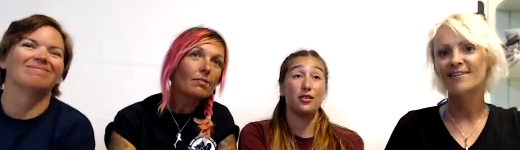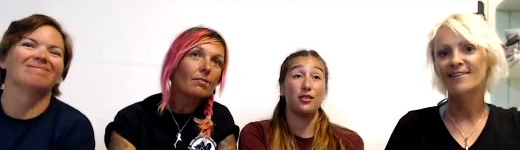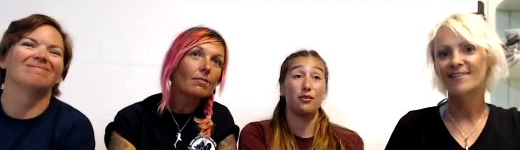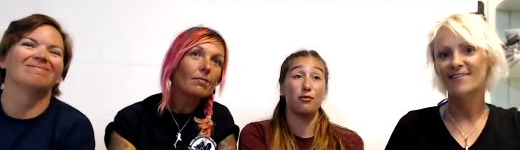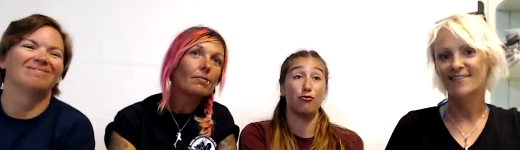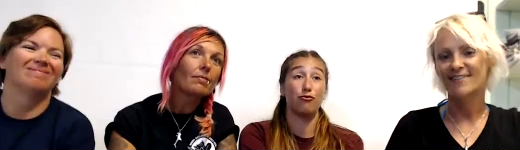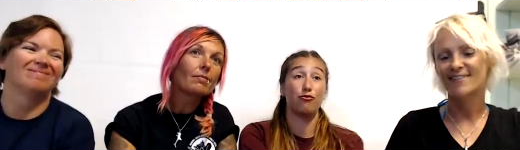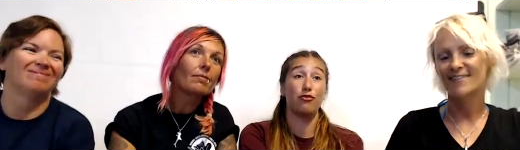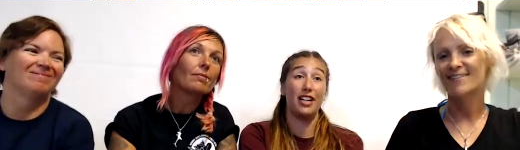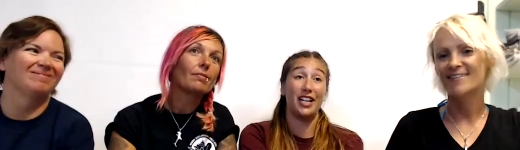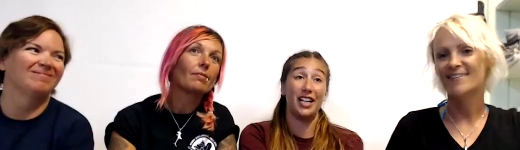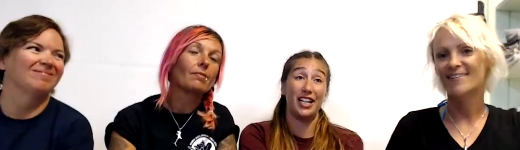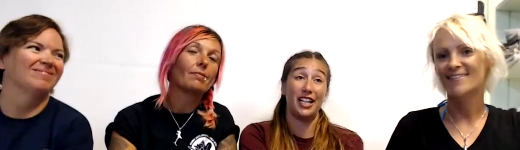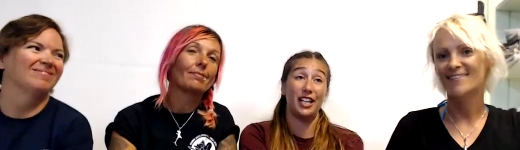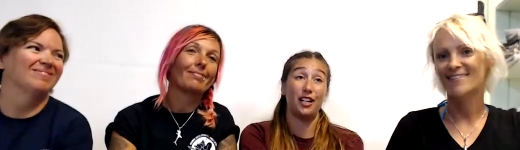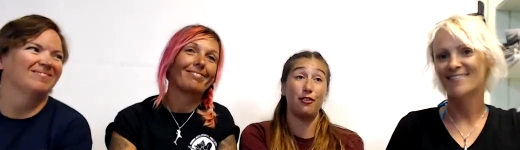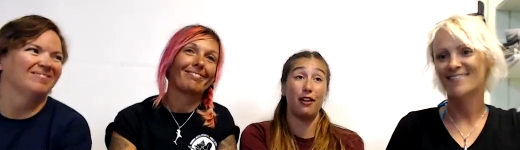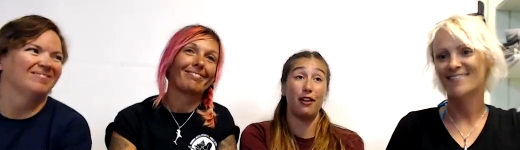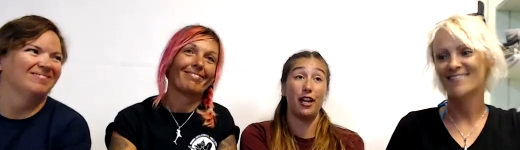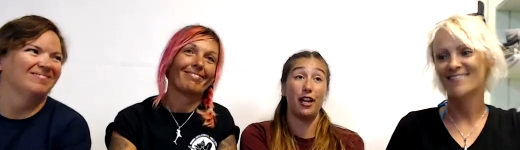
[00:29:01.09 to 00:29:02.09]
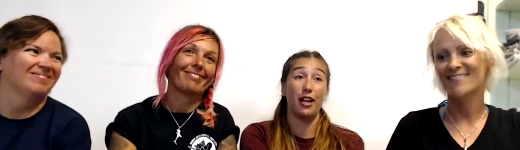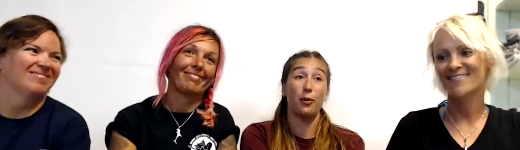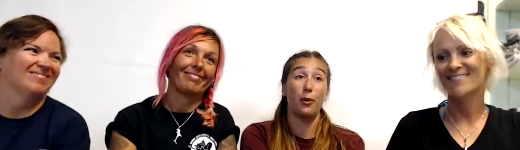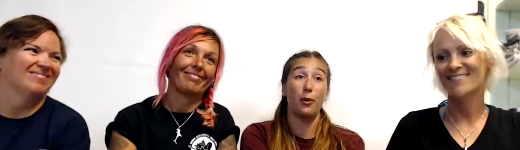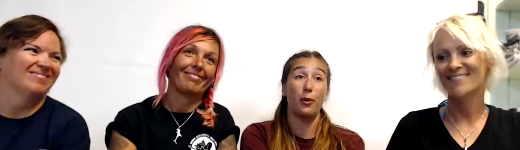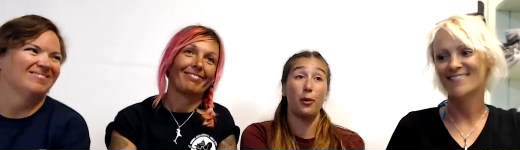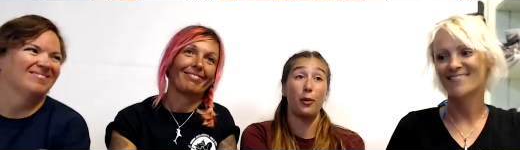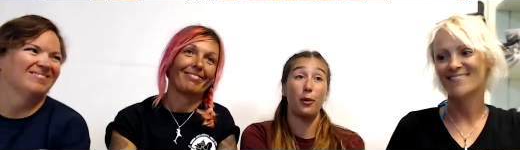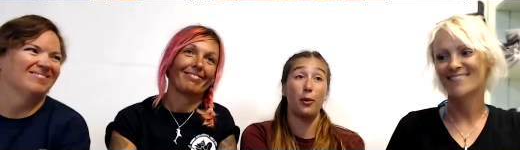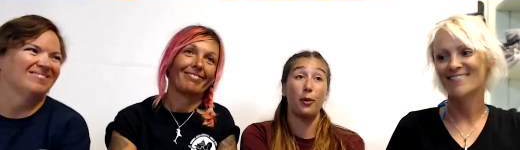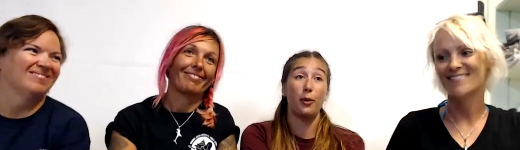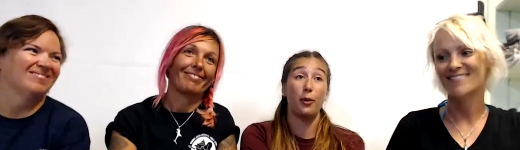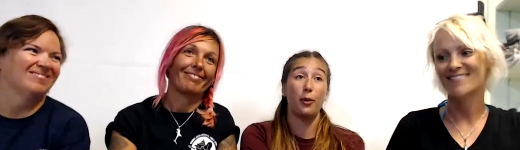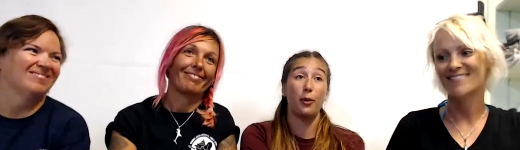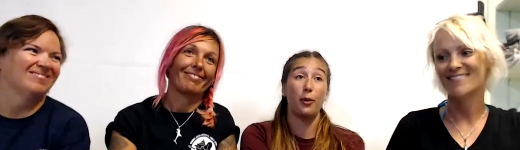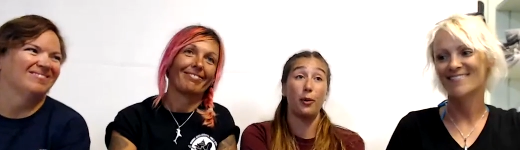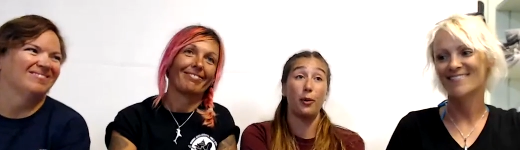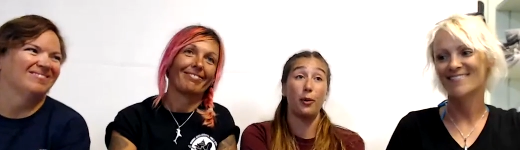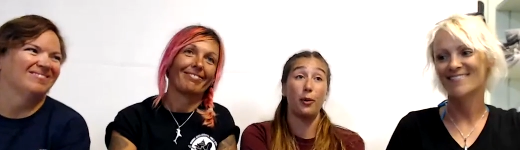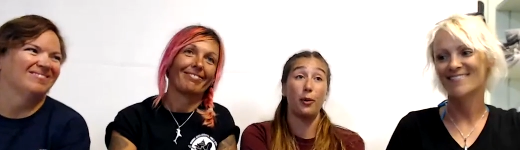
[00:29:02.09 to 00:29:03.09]
Speaker 1: Really great question. Well, with
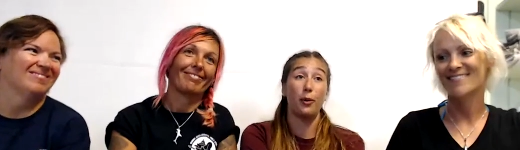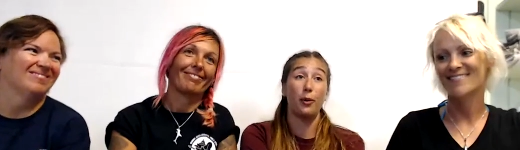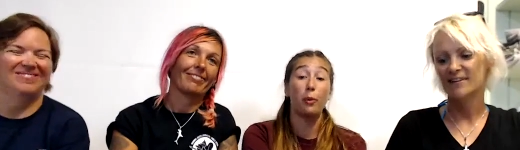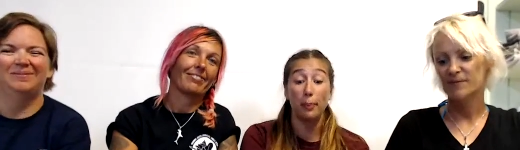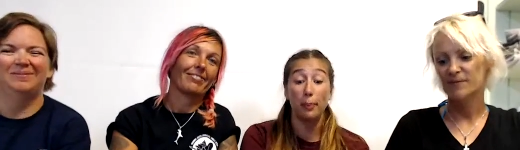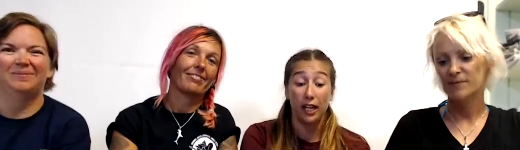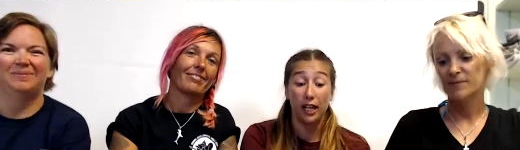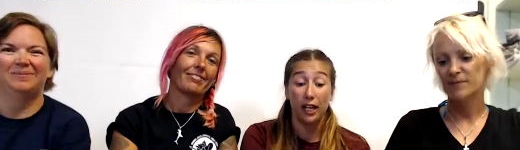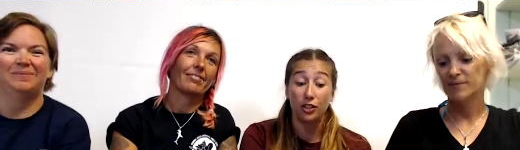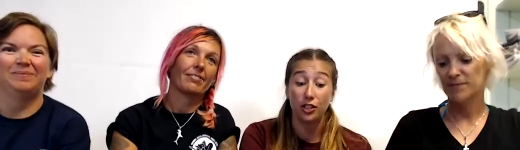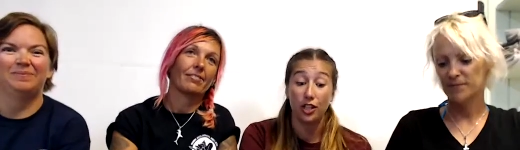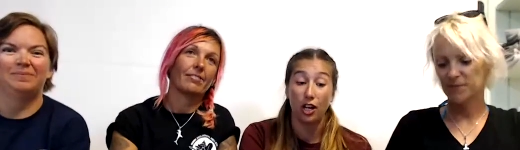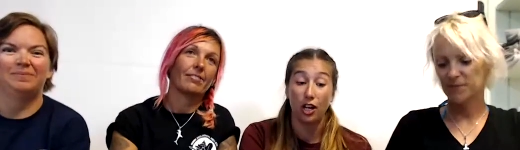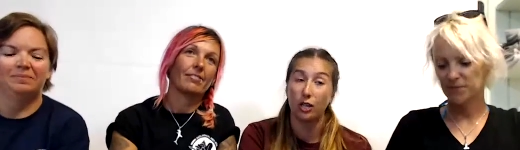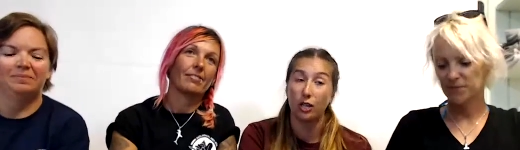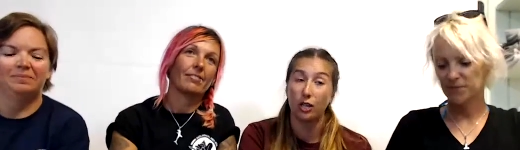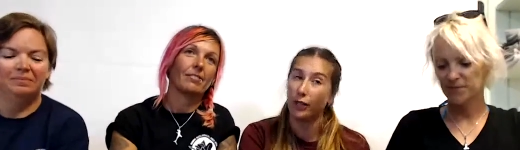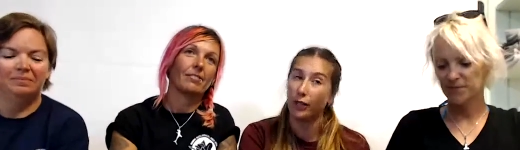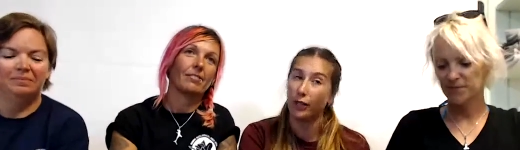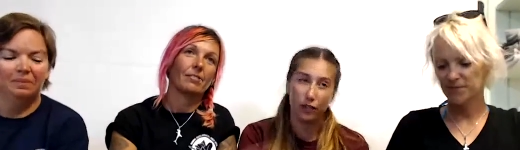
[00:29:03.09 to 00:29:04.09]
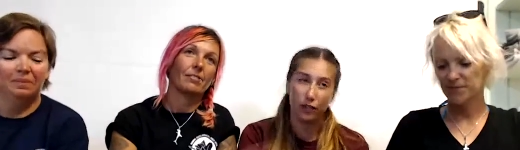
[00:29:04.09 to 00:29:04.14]
the bigger shark, we obviously don't